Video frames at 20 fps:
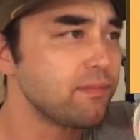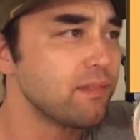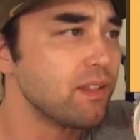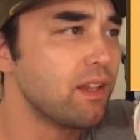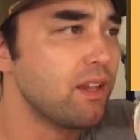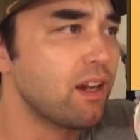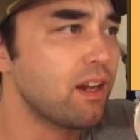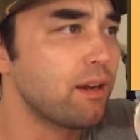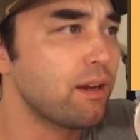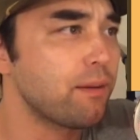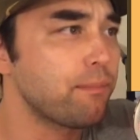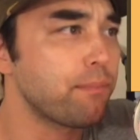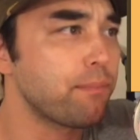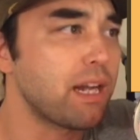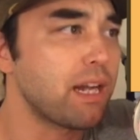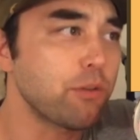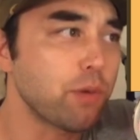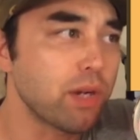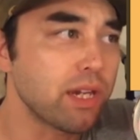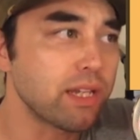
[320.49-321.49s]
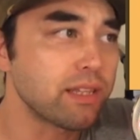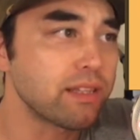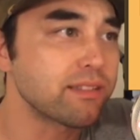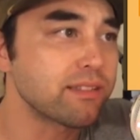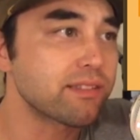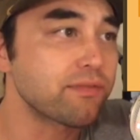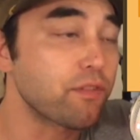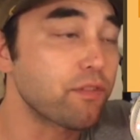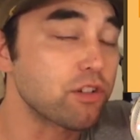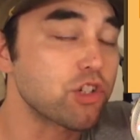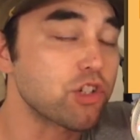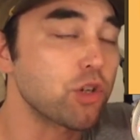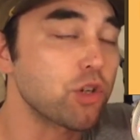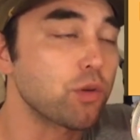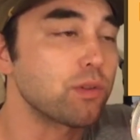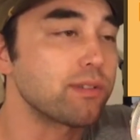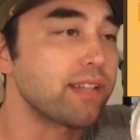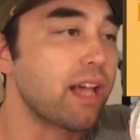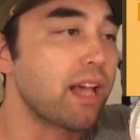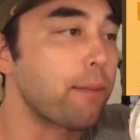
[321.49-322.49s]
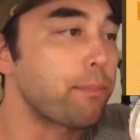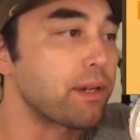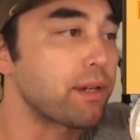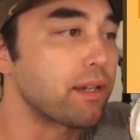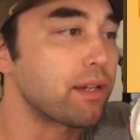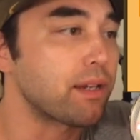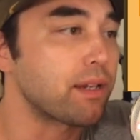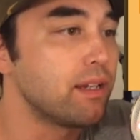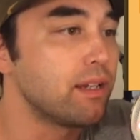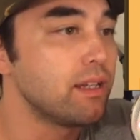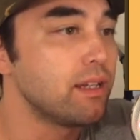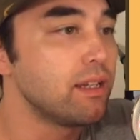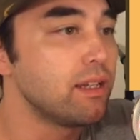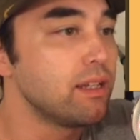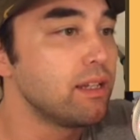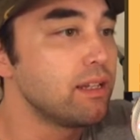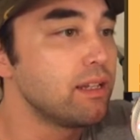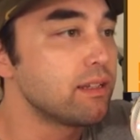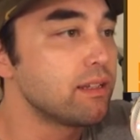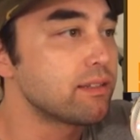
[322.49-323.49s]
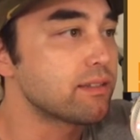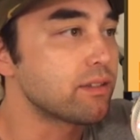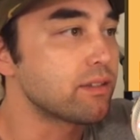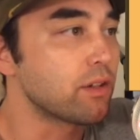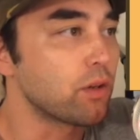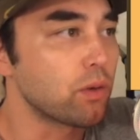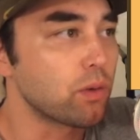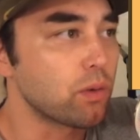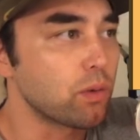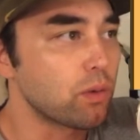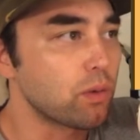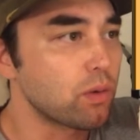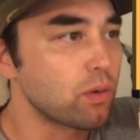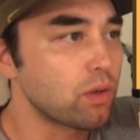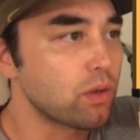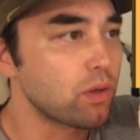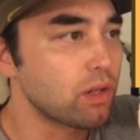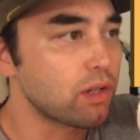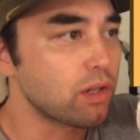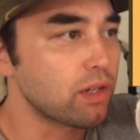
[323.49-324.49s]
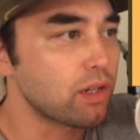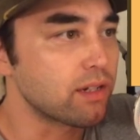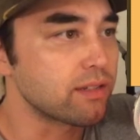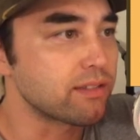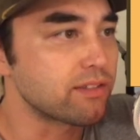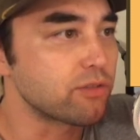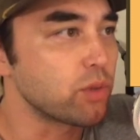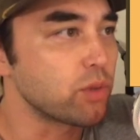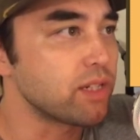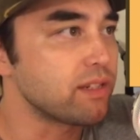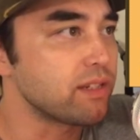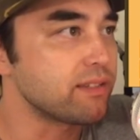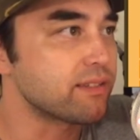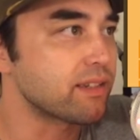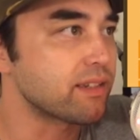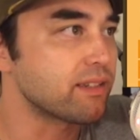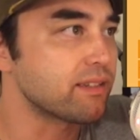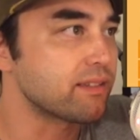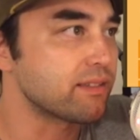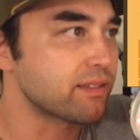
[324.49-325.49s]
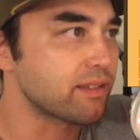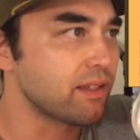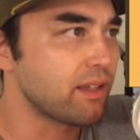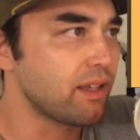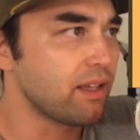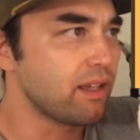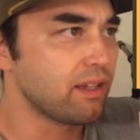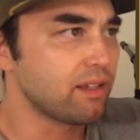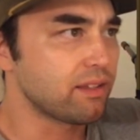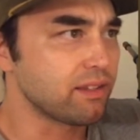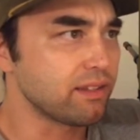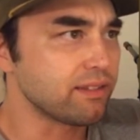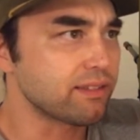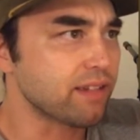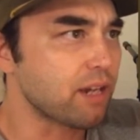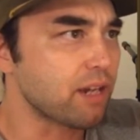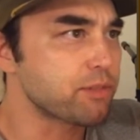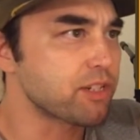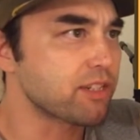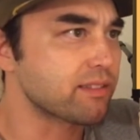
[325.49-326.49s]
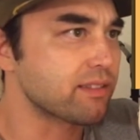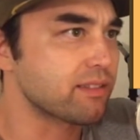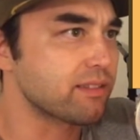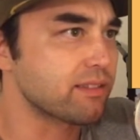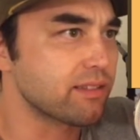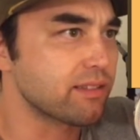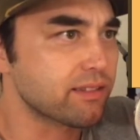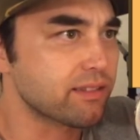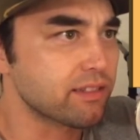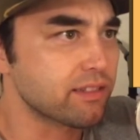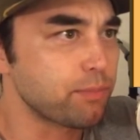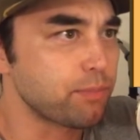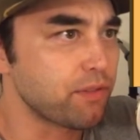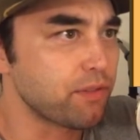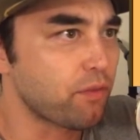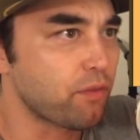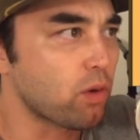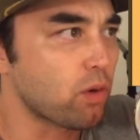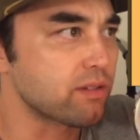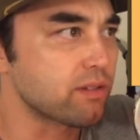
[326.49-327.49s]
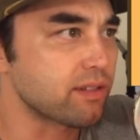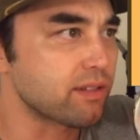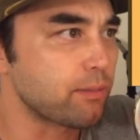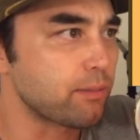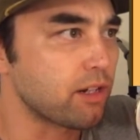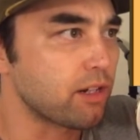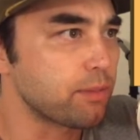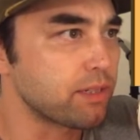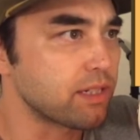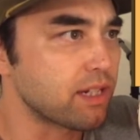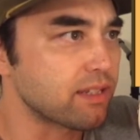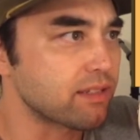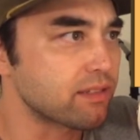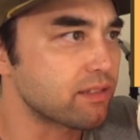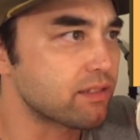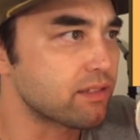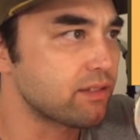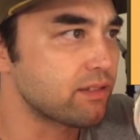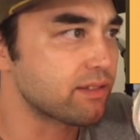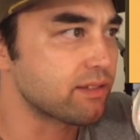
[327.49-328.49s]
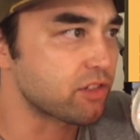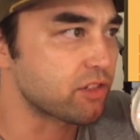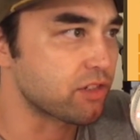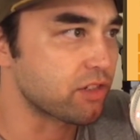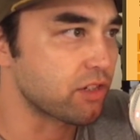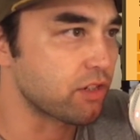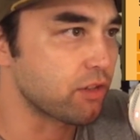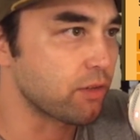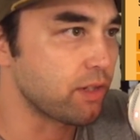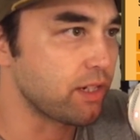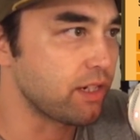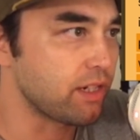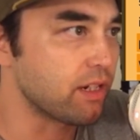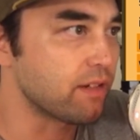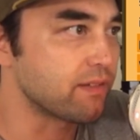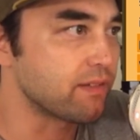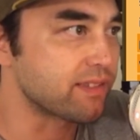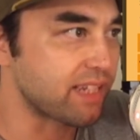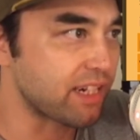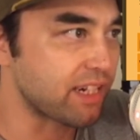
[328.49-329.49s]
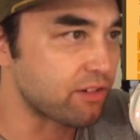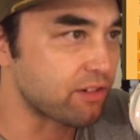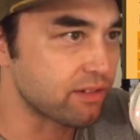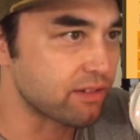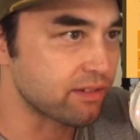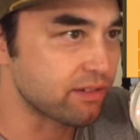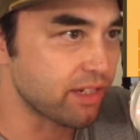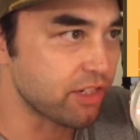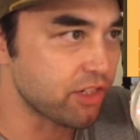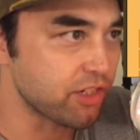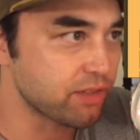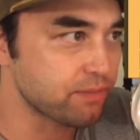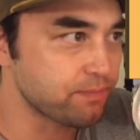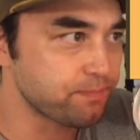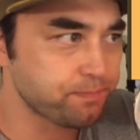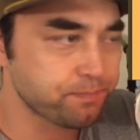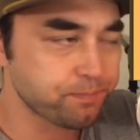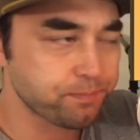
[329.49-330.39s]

Um, but anyway, this for sure was happening. So uh, when he says, these objects existed before in Siberia, but not to such a degree of standardization,